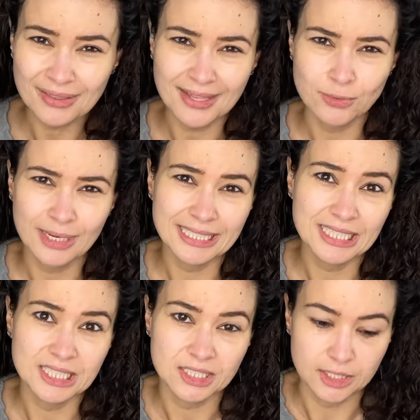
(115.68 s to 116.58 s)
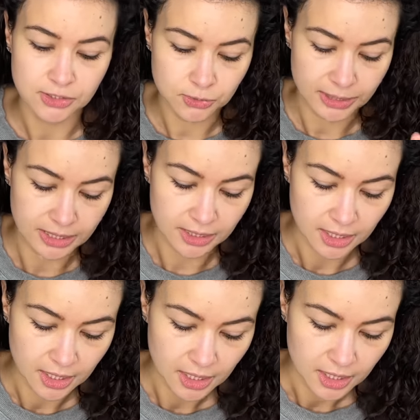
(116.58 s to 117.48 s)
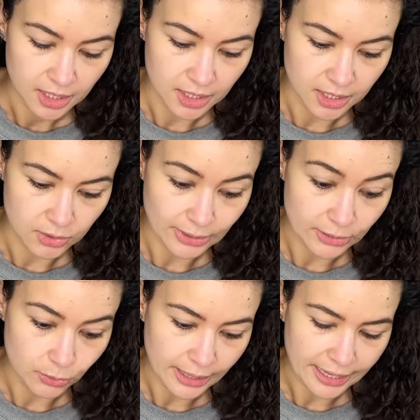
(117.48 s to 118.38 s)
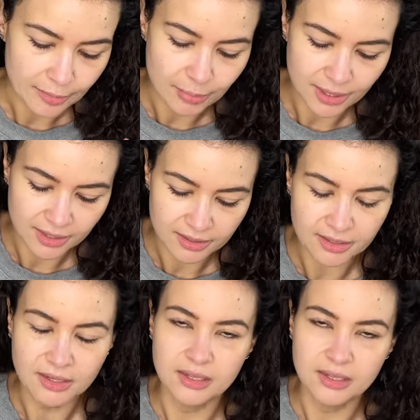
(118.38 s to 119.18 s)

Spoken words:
That's why I did the sunscreen right away, but